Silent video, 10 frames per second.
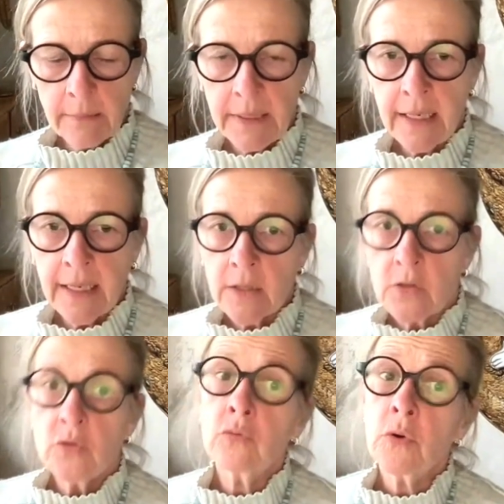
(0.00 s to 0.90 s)
meaning
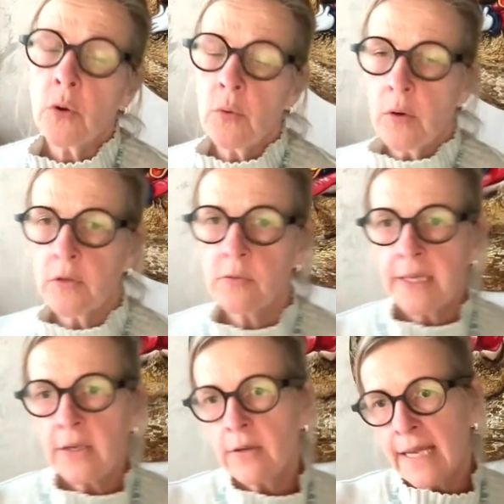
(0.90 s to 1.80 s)
to grow or to
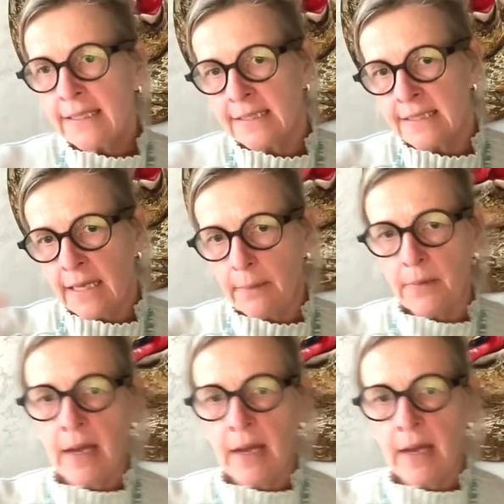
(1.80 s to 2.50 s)
make your next step,